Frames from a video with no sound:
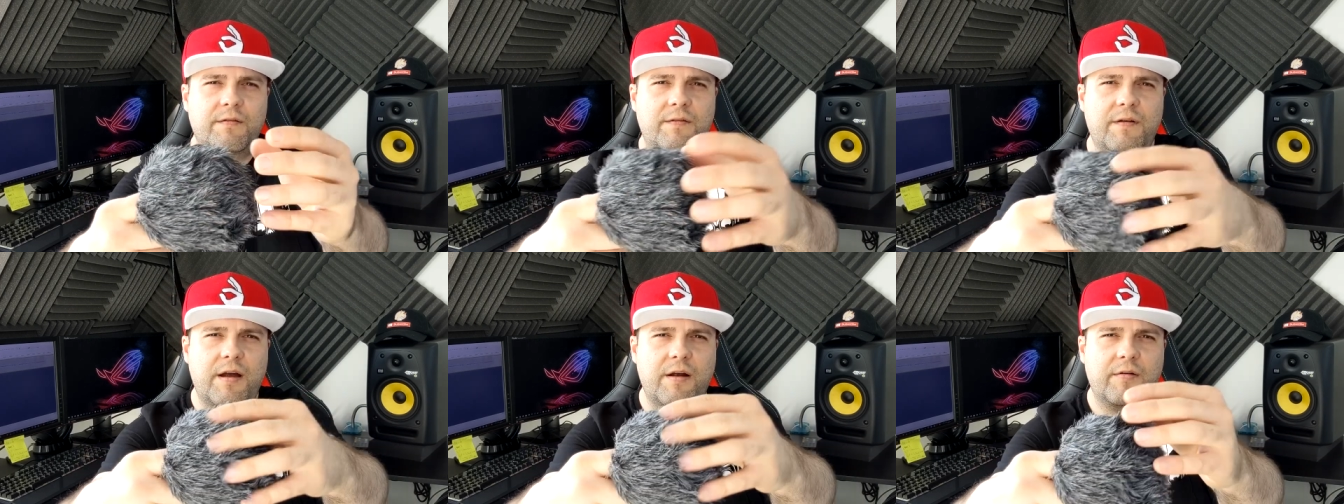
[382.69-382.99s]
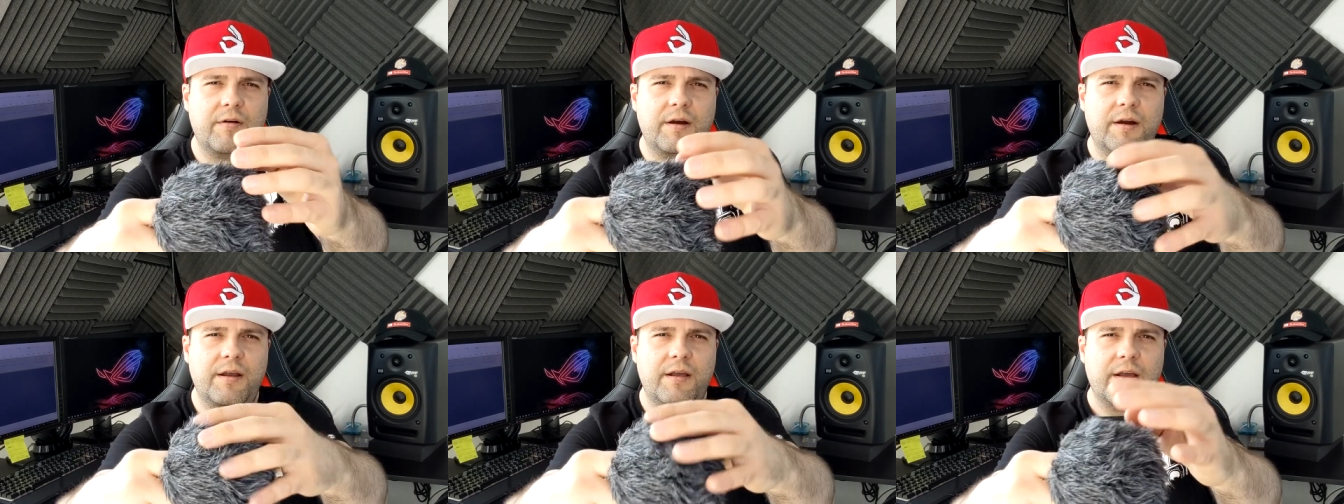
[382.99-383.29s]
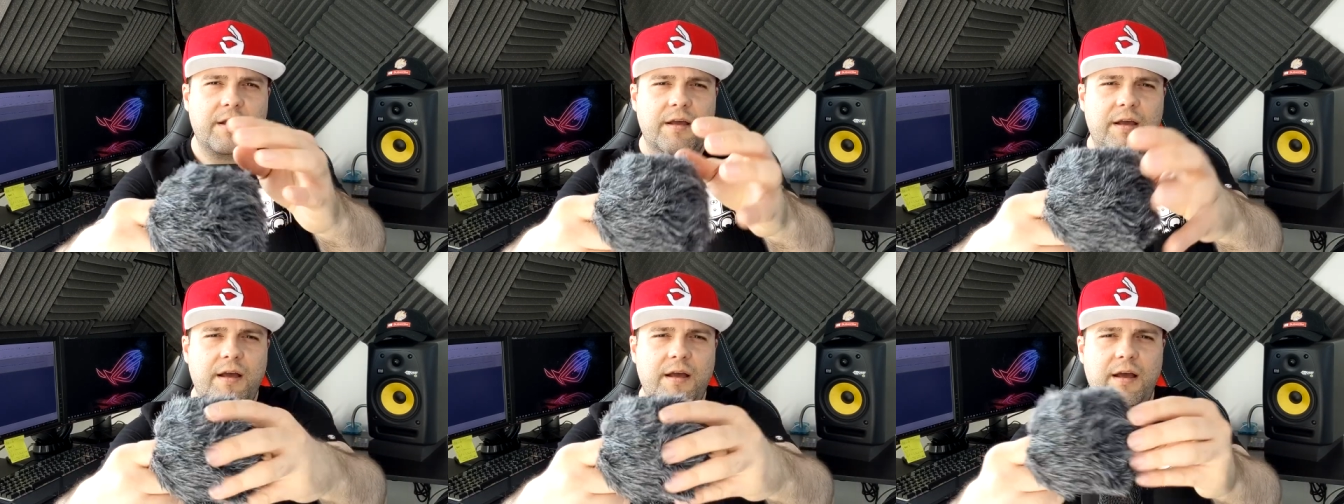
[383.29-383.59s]

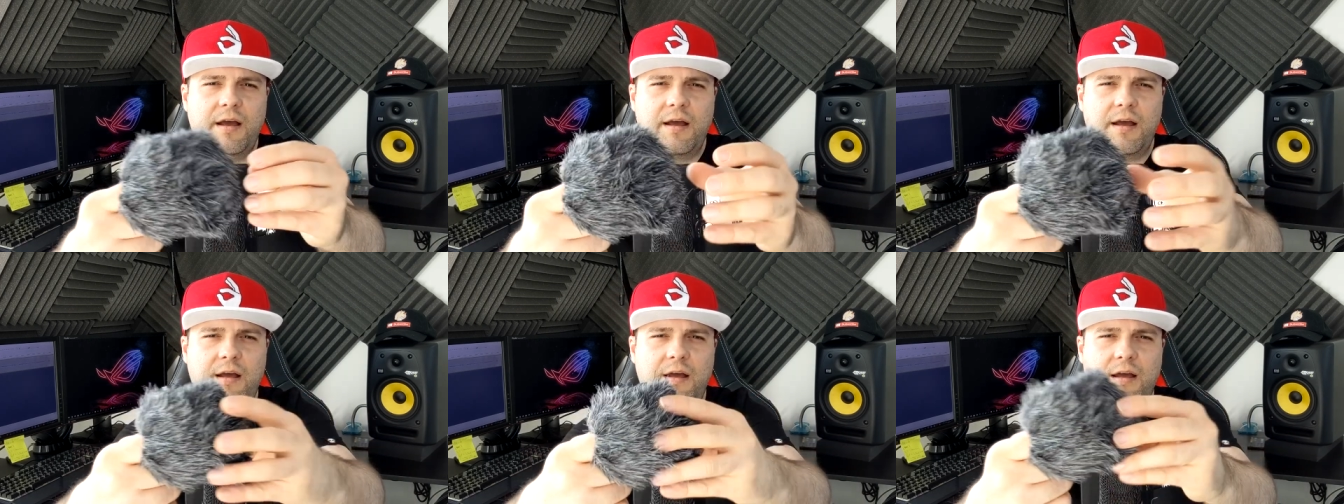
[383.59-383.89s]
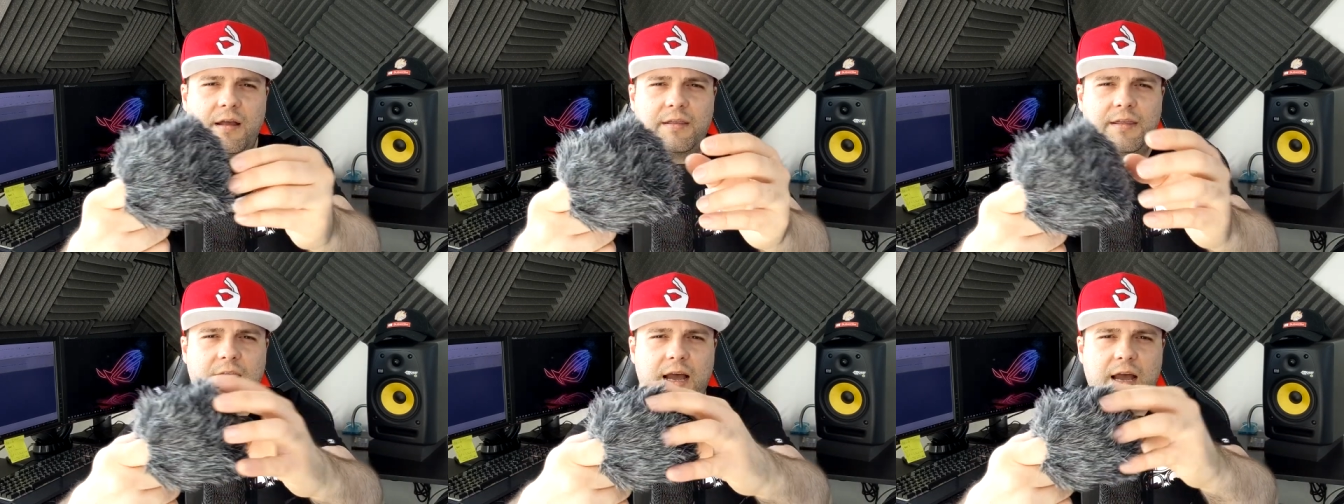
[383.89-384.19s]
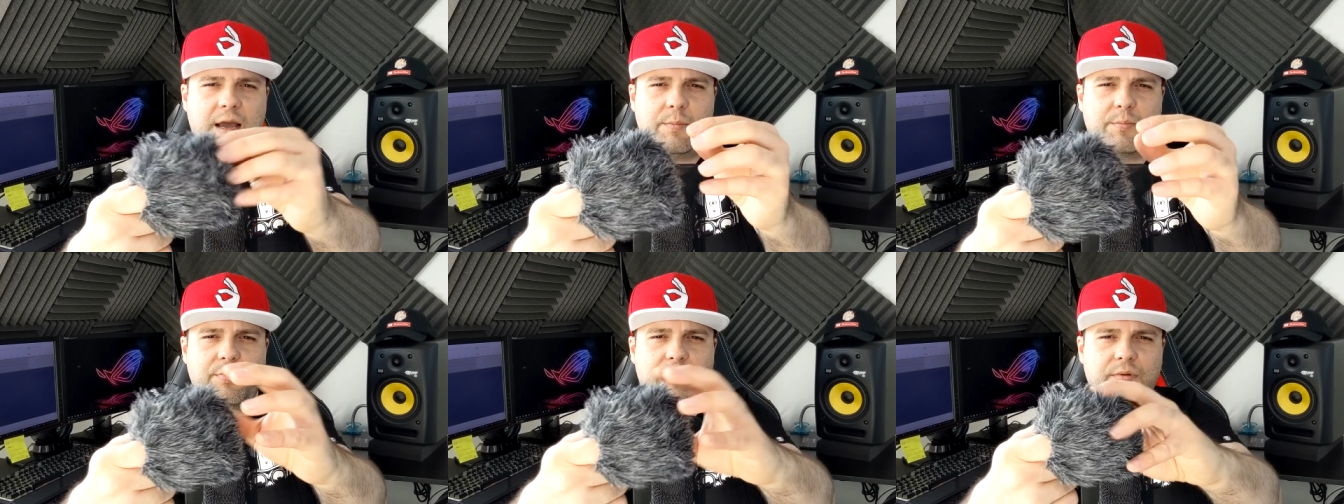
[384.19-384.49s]
furry uh,
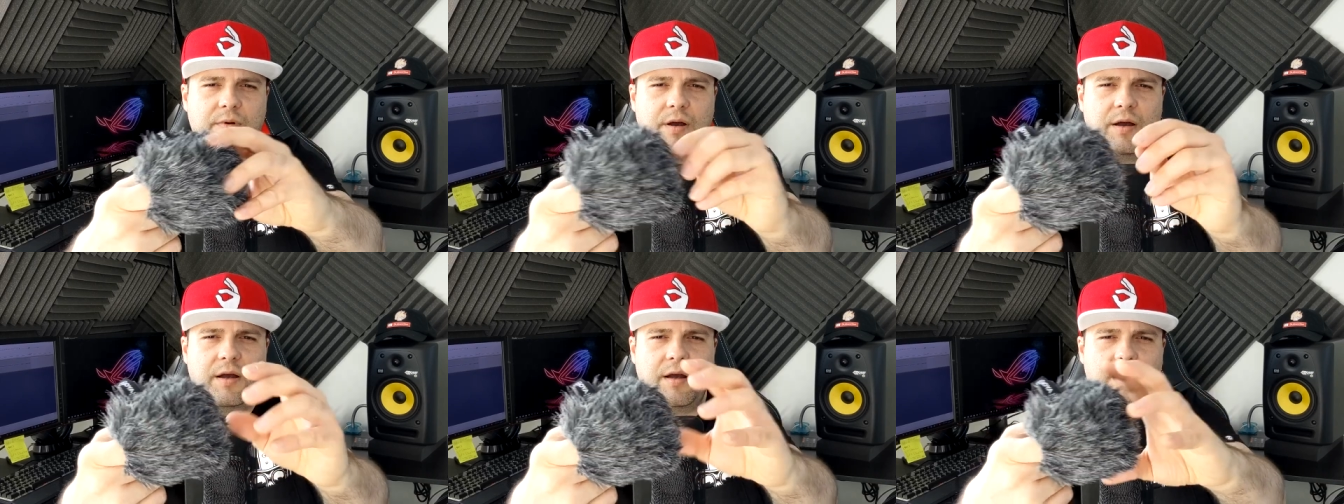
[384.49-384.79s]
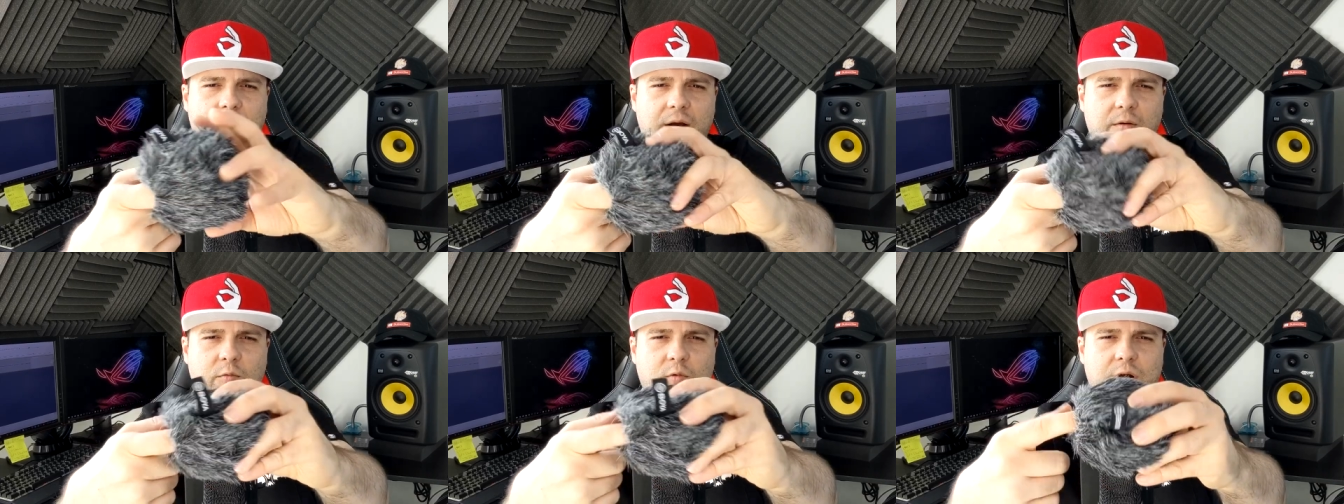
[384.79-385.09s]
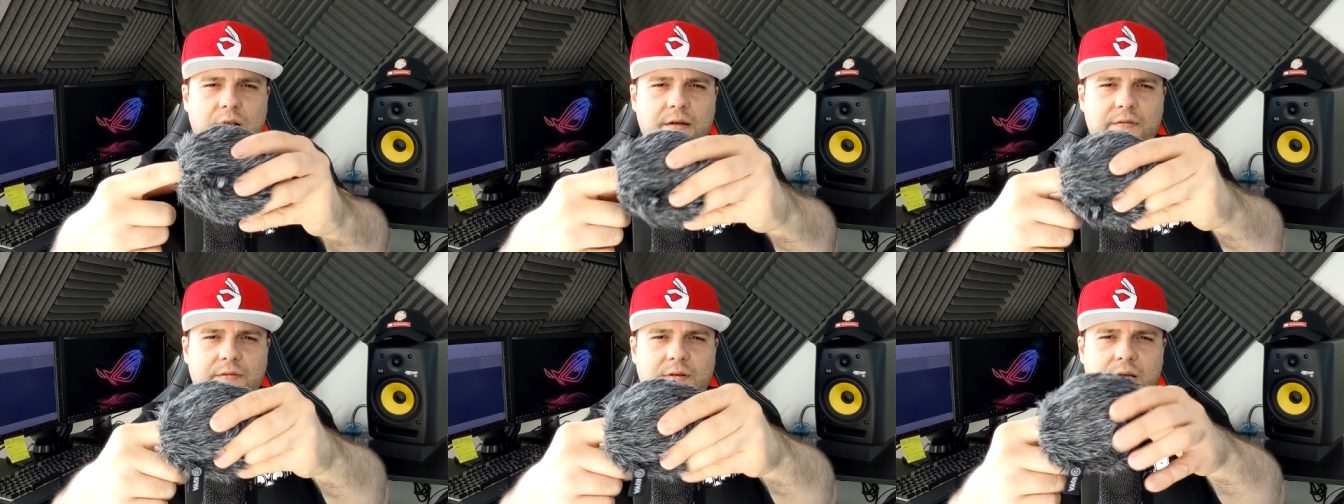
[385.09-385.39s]
type, uh,
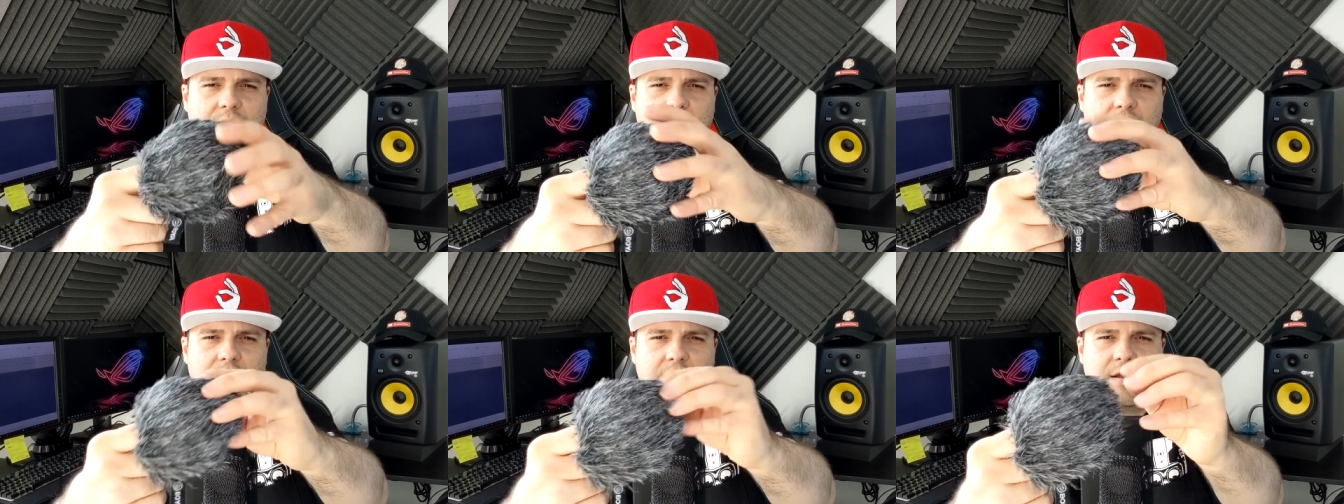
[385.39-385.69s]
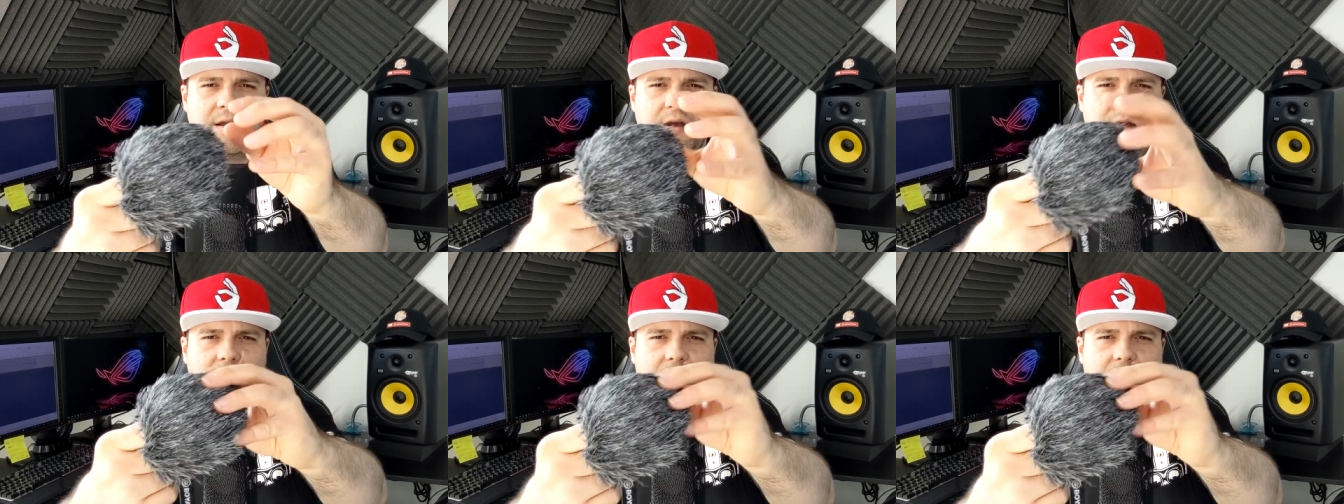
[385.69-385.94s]
whatever.